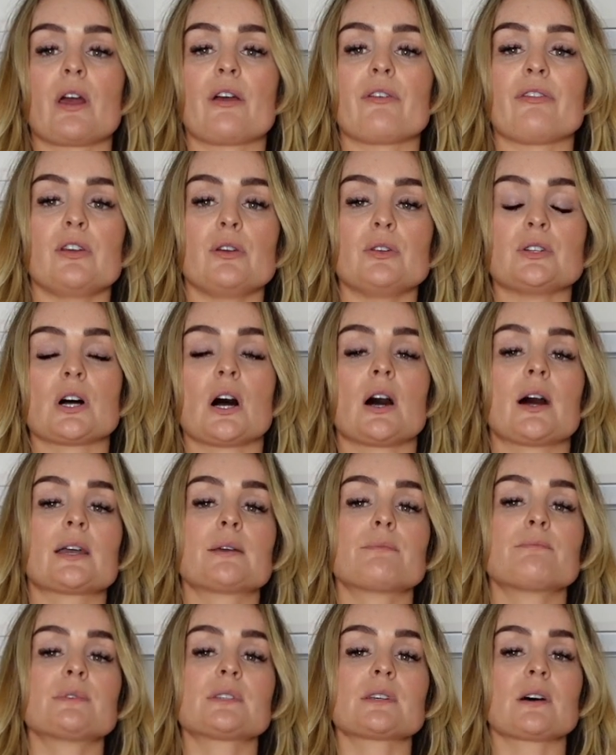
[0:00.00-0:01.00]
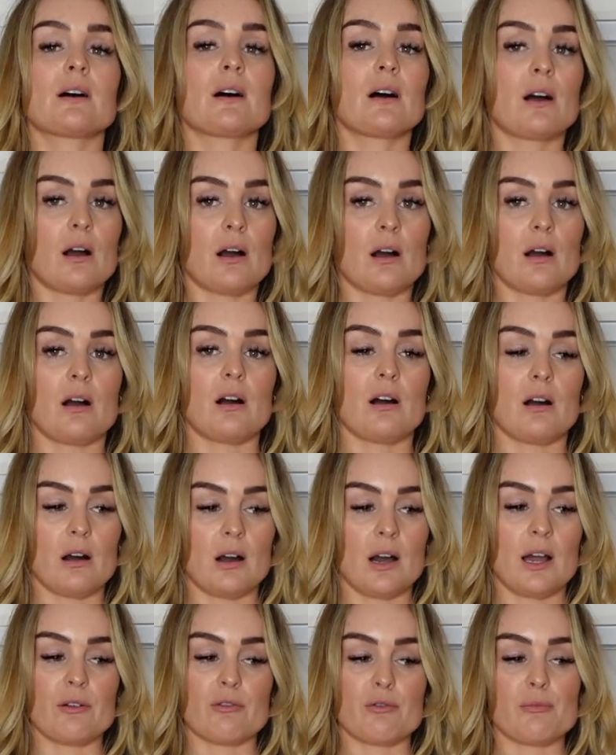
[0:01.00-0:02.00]
it a few times,
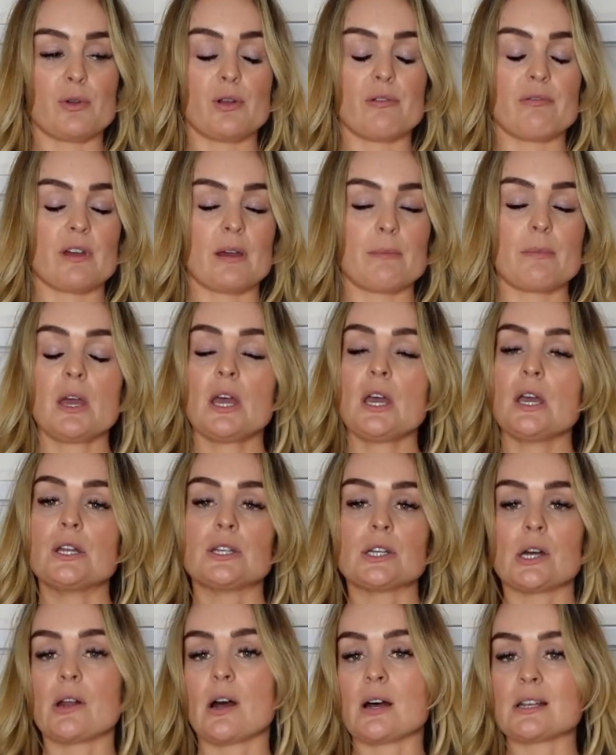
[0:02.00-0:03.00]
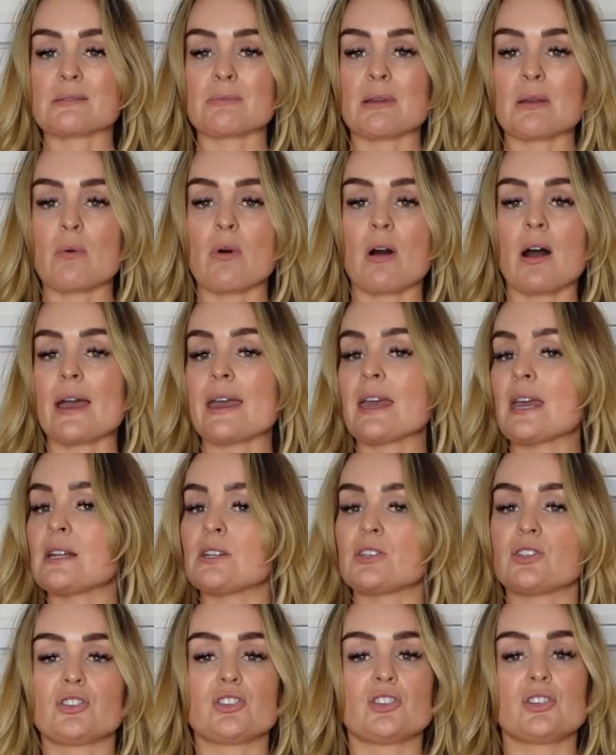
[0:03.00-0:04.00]
I remove them. Don't ask me why,
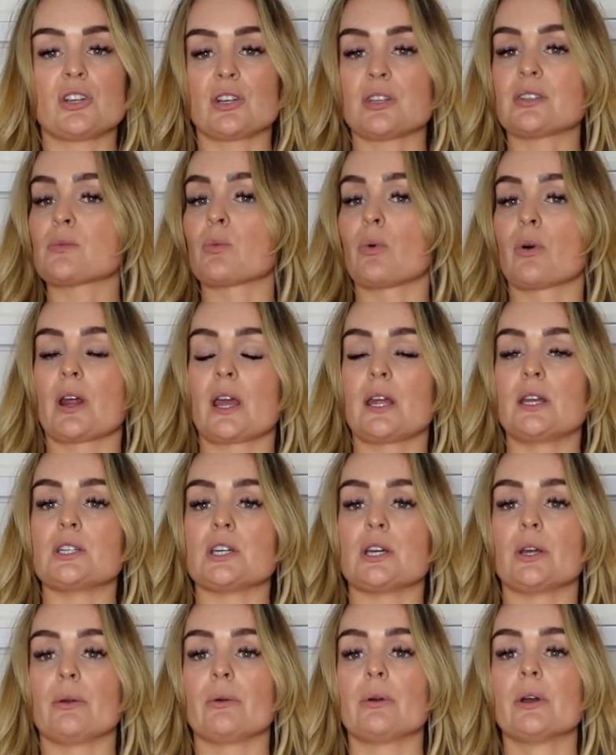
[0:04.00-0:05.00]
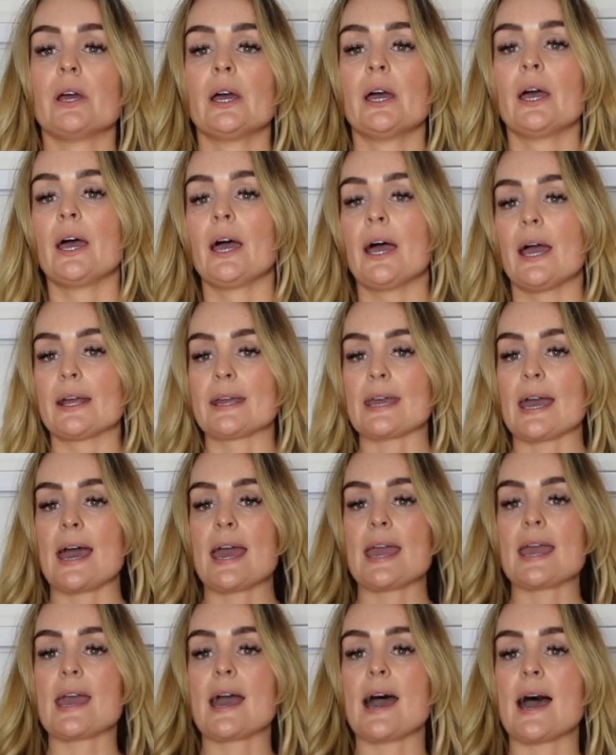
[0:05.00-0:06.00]
it's just what I do,
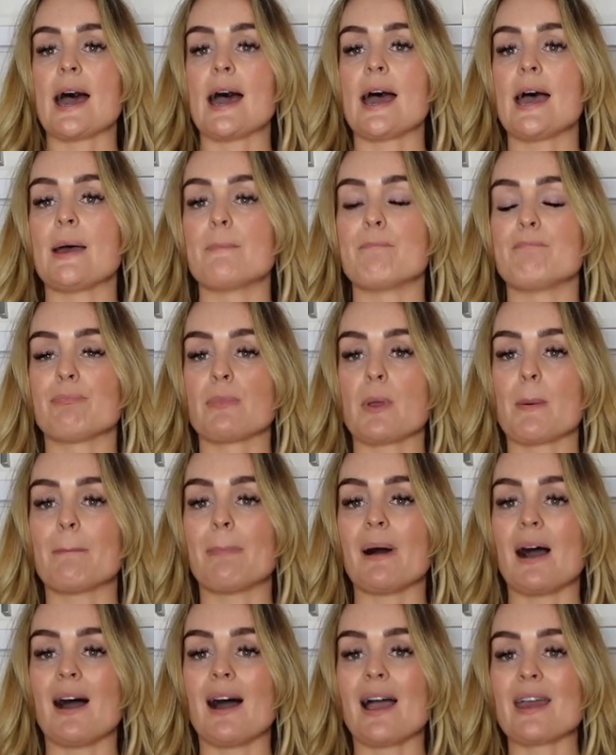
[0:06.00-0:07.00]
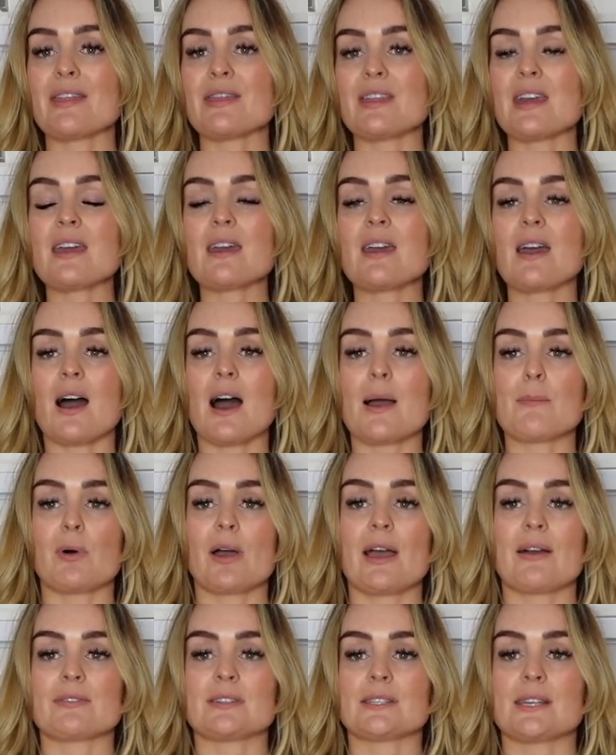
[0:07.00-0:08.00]
okay? But I think I
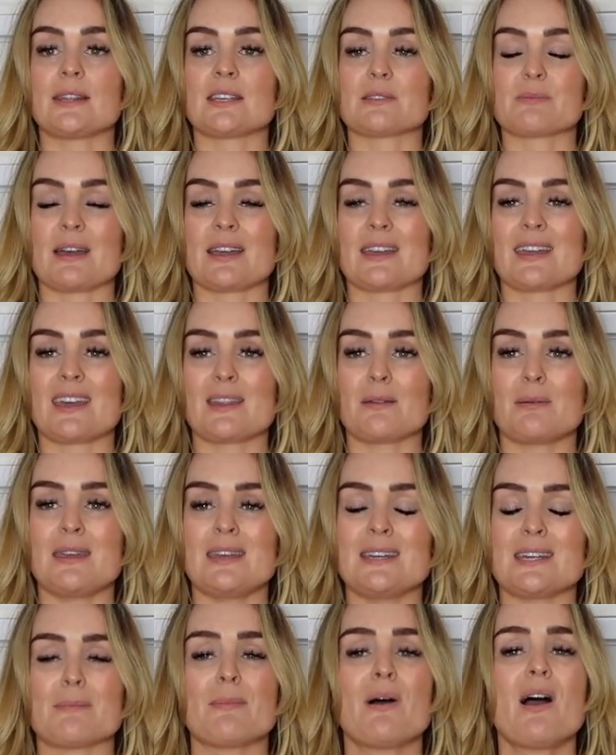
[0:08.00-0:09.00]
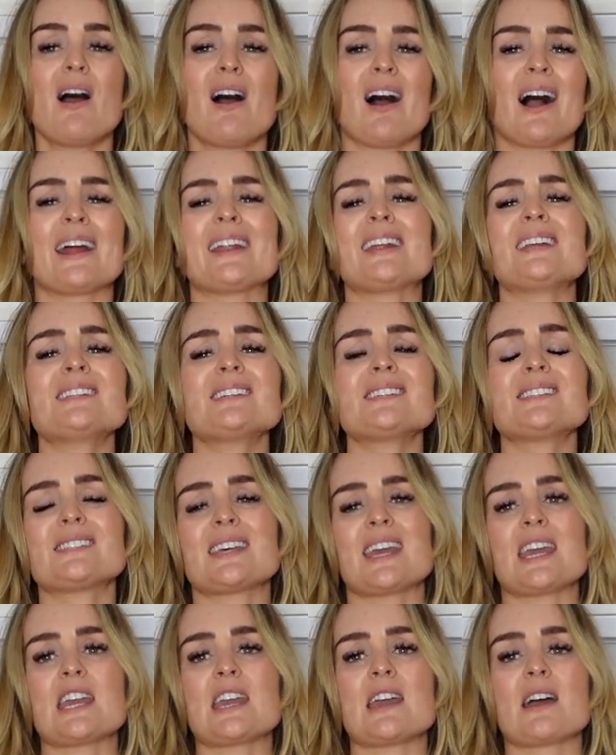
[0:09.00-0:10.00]
might have to send this back and get the medium. I need to
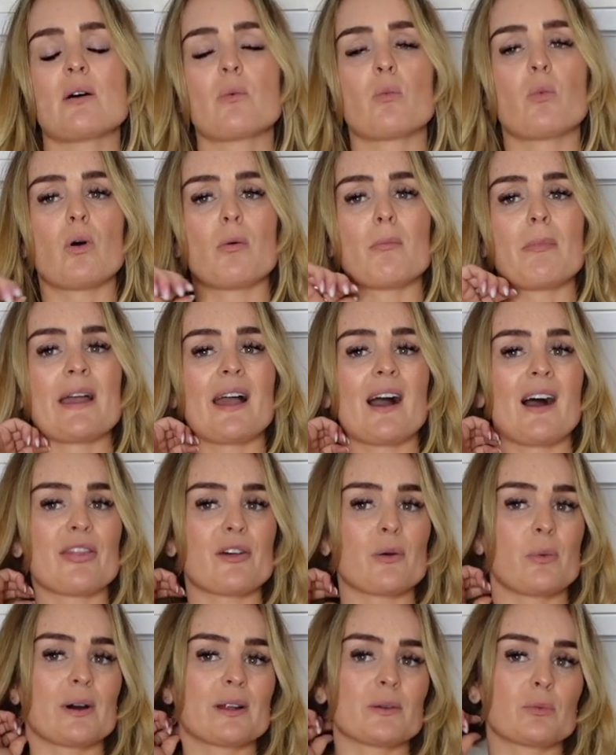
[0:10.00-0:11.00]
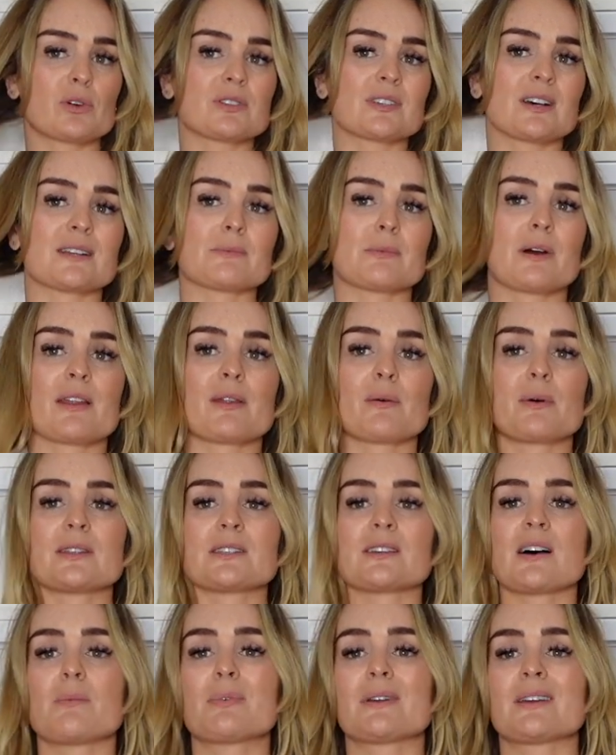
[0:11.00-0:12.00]
see what my other one, what size my other
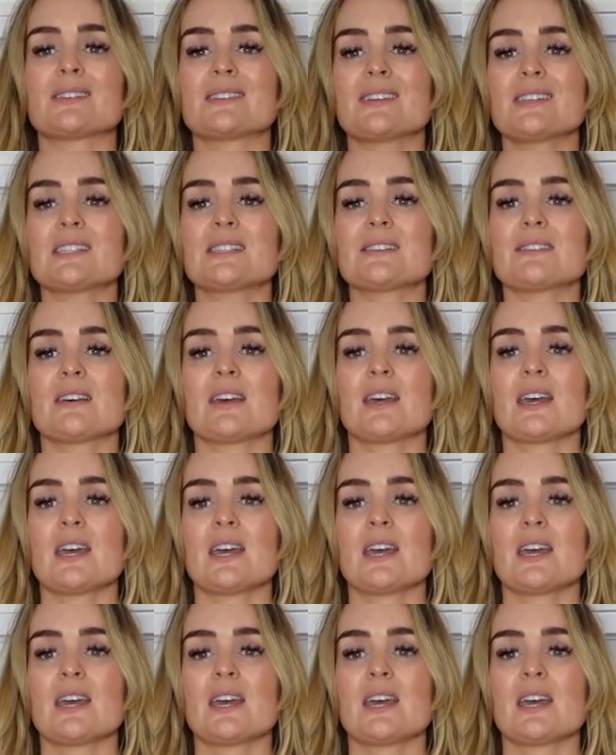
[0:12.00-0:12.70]
ones are, because this